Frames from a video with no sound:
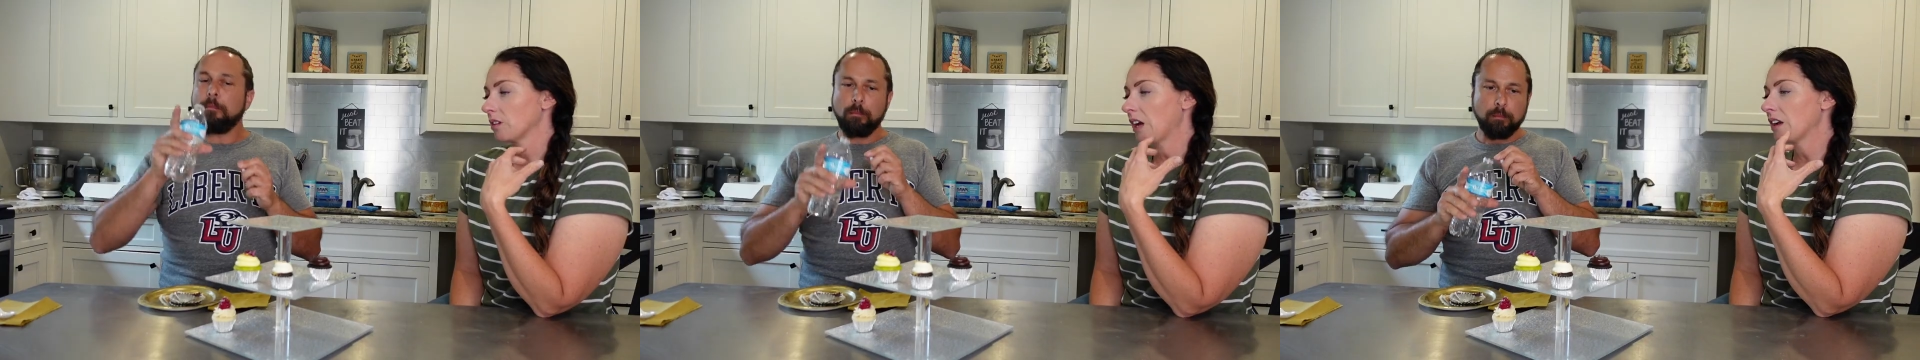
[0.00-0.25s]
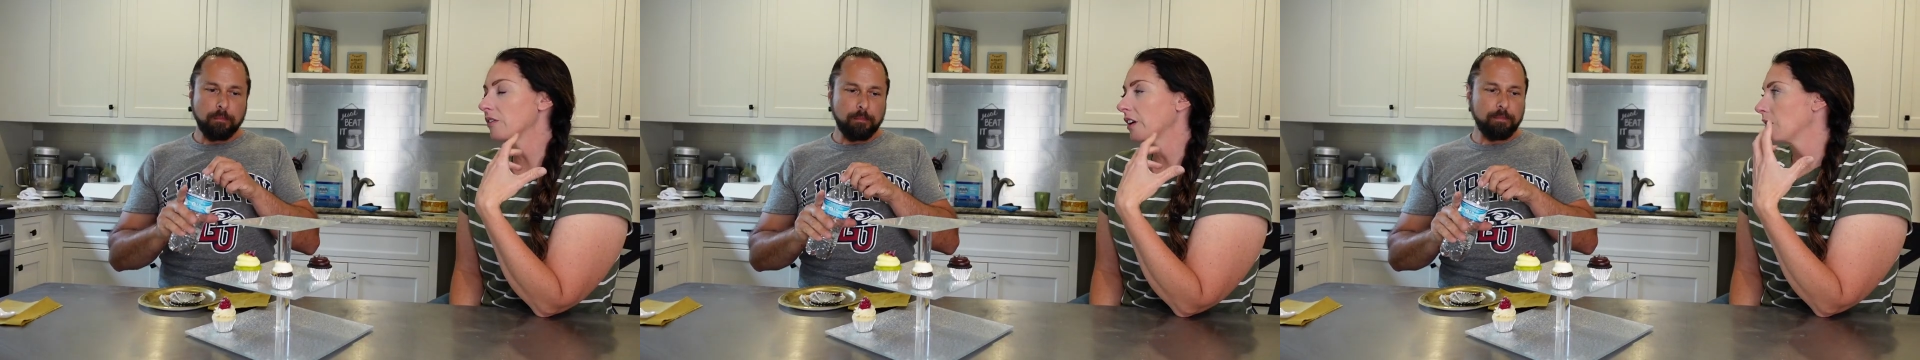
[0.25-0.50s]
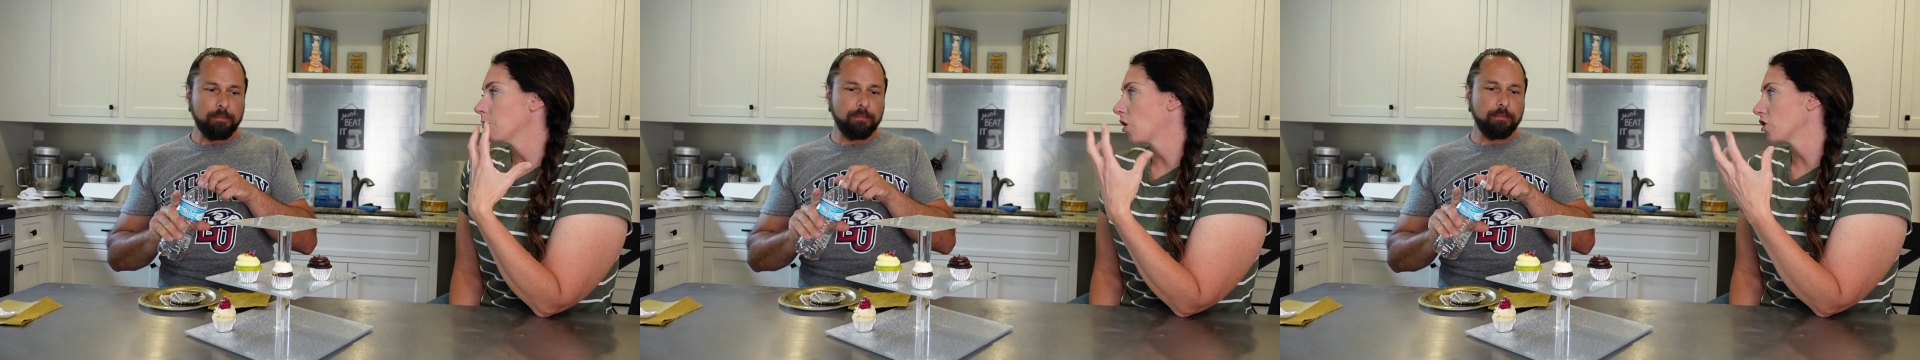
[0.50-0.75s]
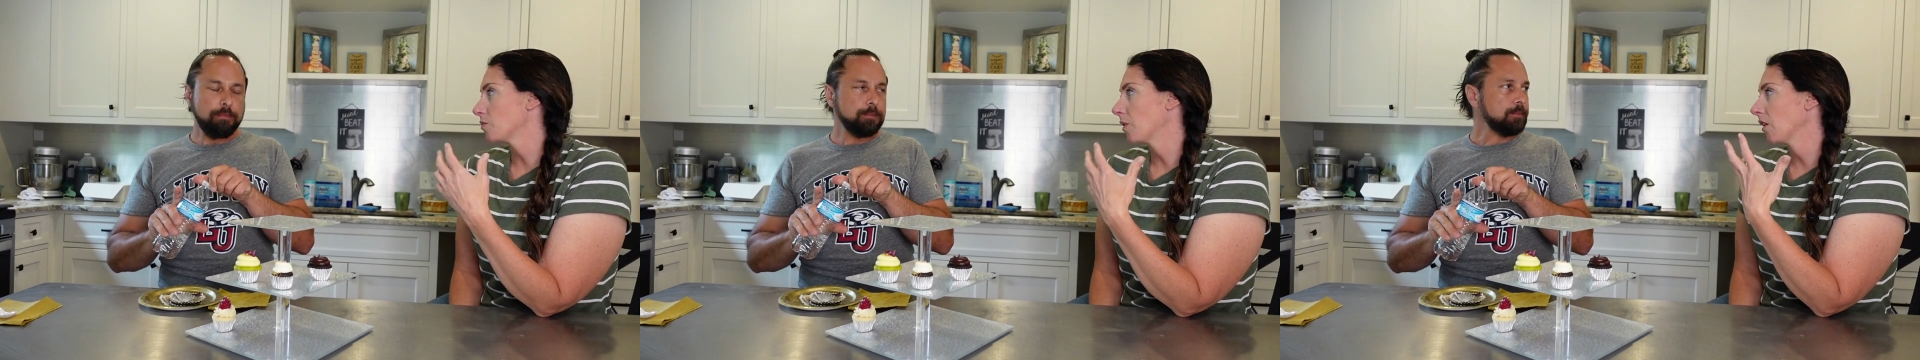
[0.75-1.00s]
Speaker 1: kind of like a
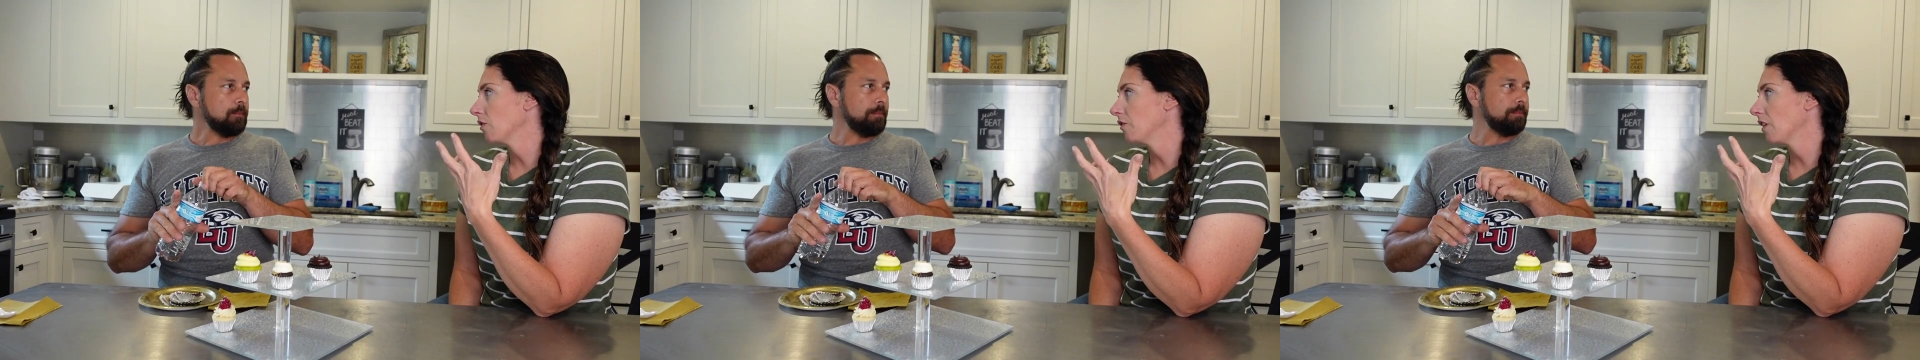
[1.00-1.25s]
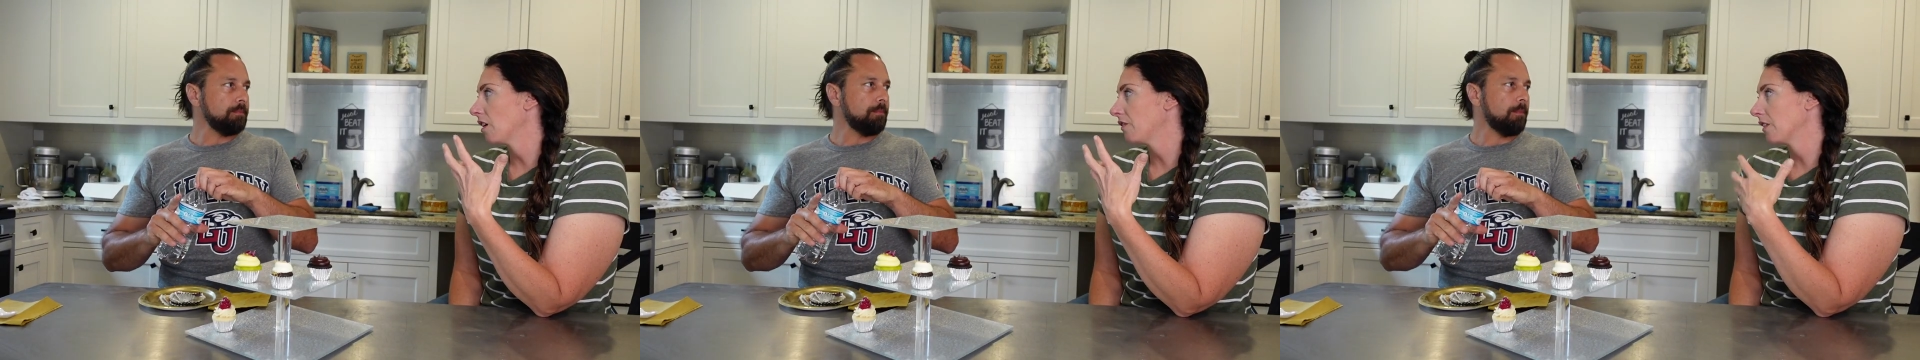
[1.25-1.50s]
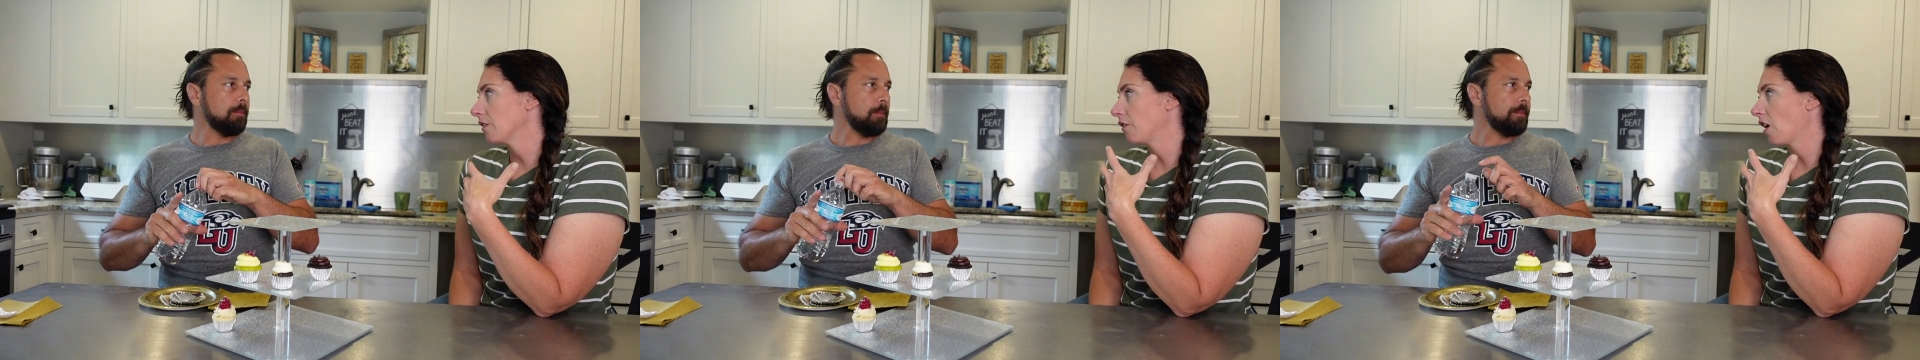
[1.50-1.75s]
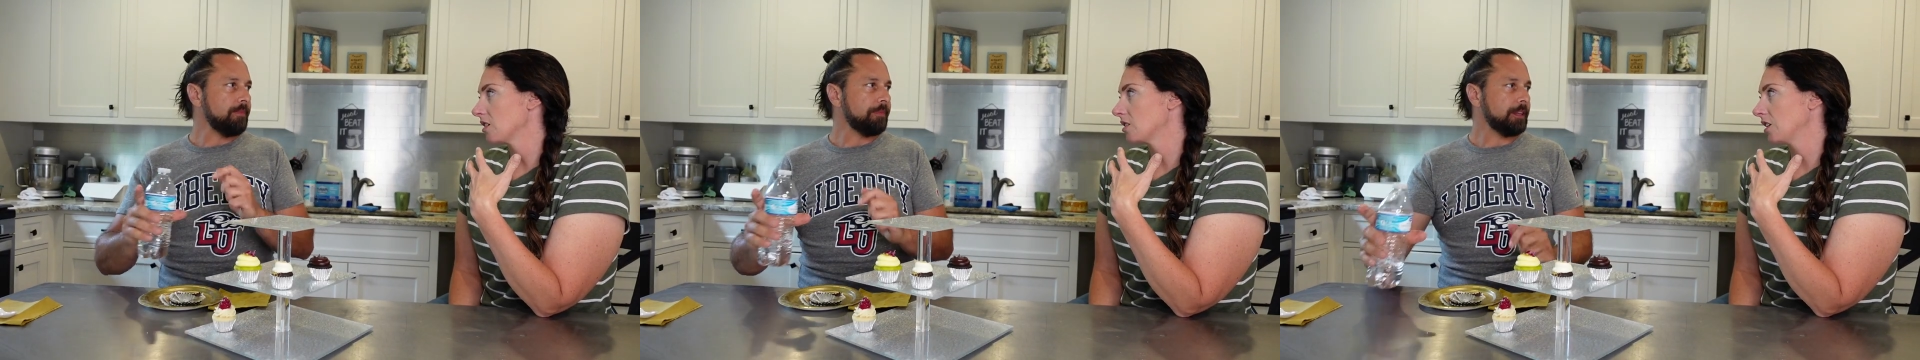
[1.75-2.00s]
marshmallow fluff in the
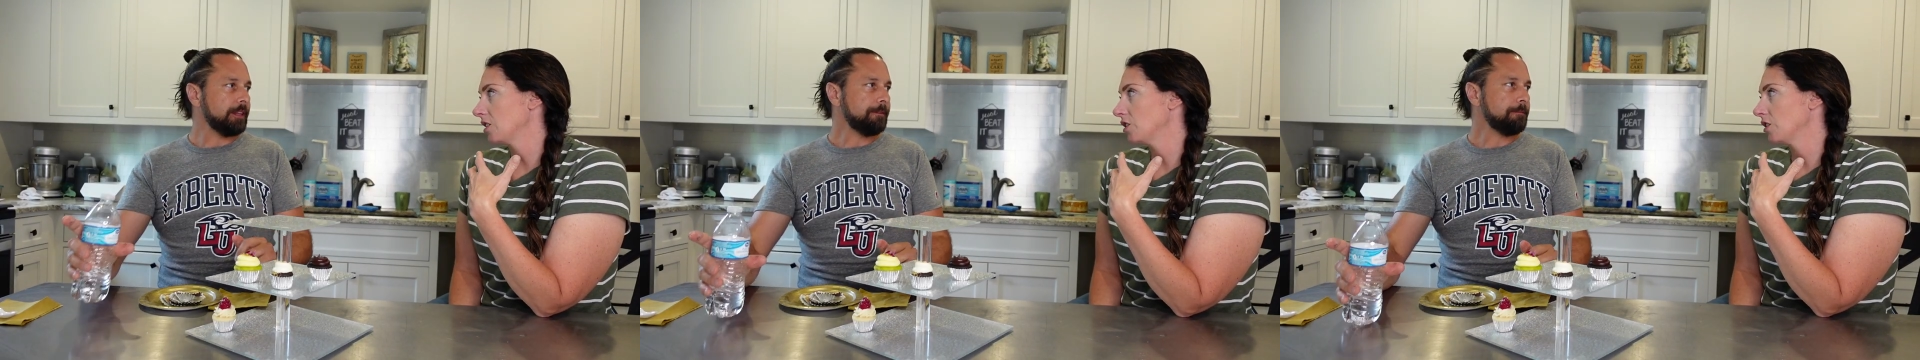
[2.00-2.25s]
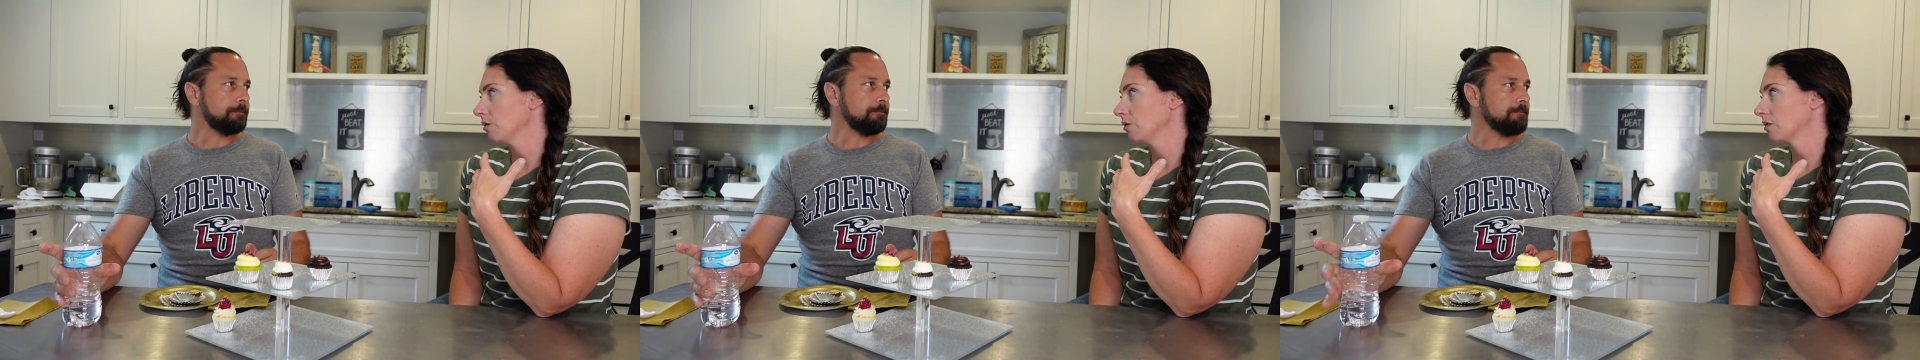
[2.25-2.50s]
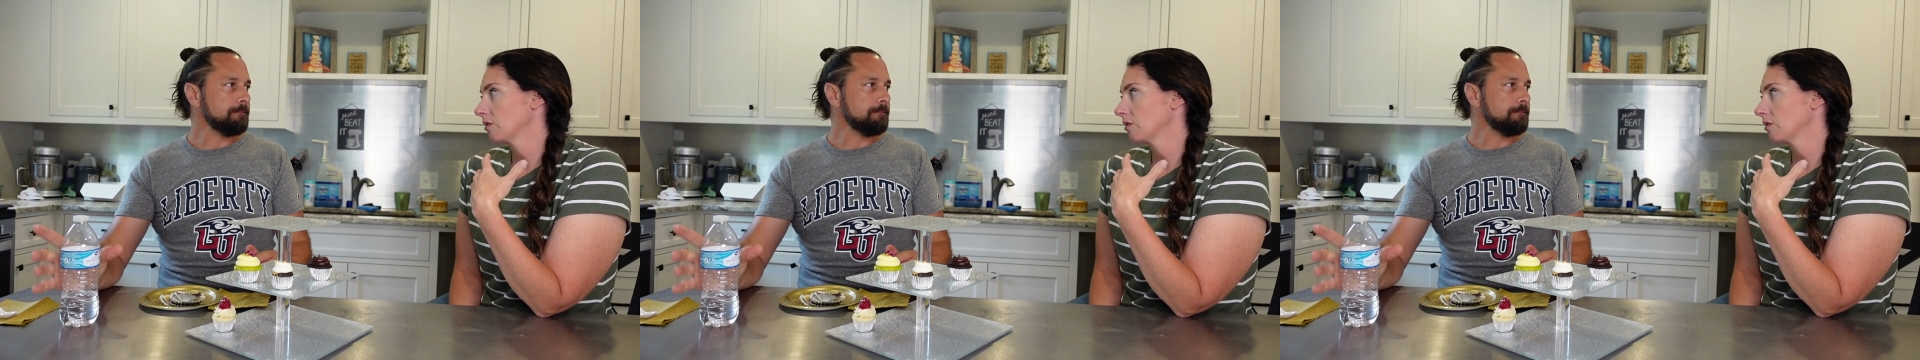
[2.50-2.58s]
frosting too.